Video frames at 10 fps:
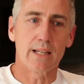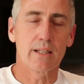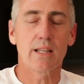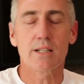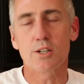I
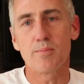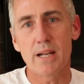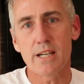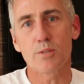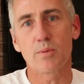think there's
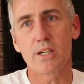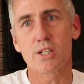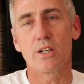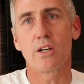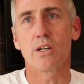tremendous
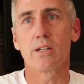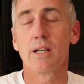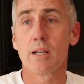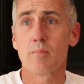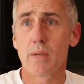pressure on
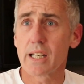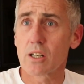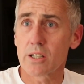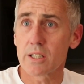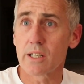many
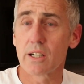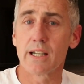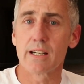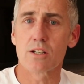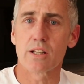content creators